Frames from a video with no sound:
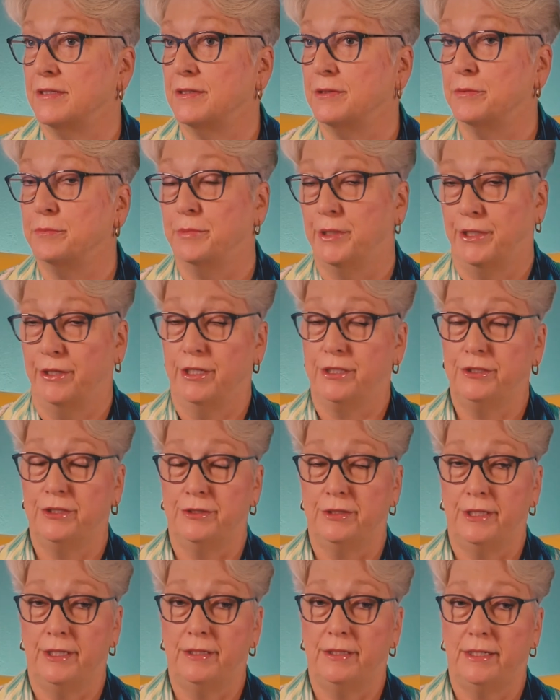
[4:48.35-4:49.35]
who
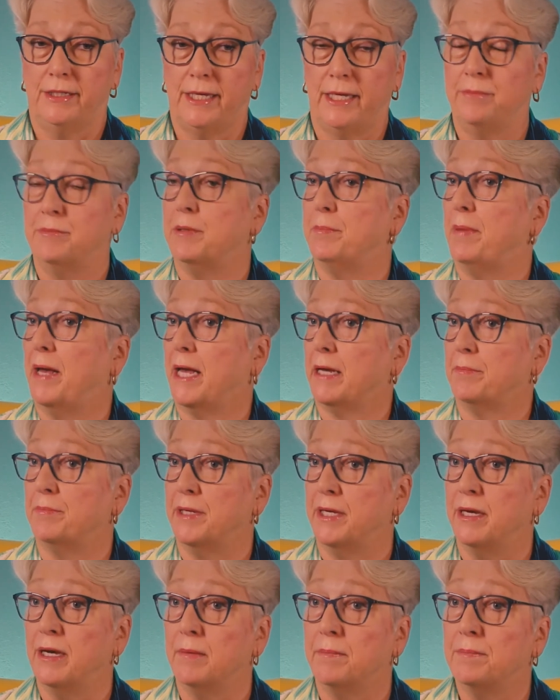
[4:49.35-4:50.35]
begrudgingly came to back
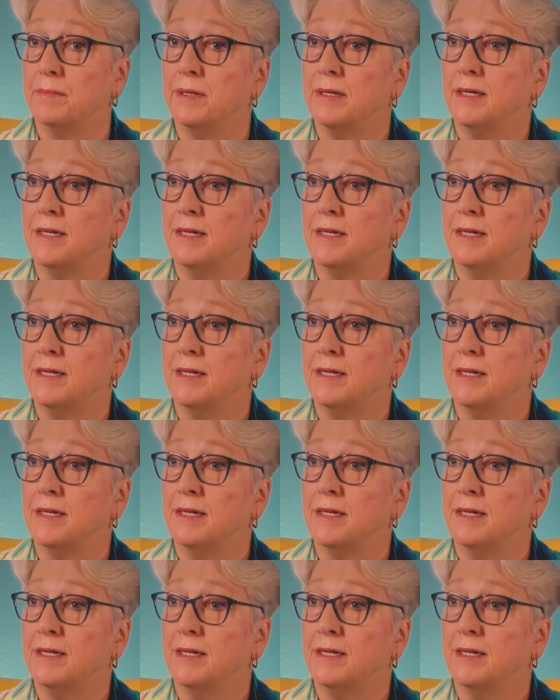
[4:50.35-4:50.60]
me up.